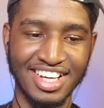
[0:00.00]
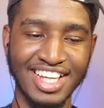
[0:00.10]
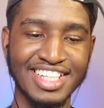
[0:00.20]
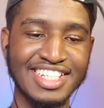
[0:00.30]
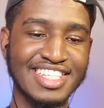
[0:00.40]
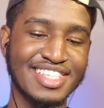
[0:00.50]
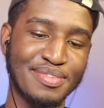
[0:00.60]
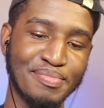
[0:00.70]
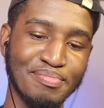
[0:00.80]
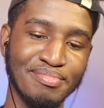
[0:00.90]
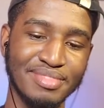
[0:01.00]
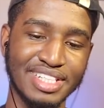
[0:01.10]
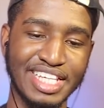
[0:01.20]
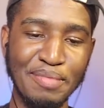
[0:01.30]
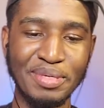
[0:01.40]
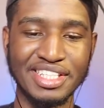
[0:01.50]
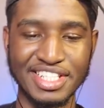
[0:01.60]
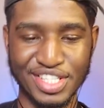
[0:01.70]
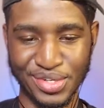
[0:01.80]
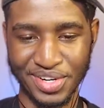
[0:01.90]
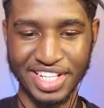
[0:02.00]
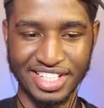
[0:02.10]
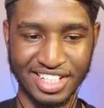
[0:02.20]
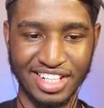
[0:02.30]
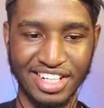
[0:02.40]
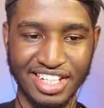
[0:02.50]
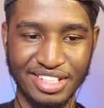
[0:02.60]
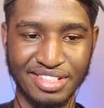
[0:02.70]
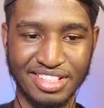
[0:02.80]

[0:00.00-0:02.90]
At least keep it discreet, all right?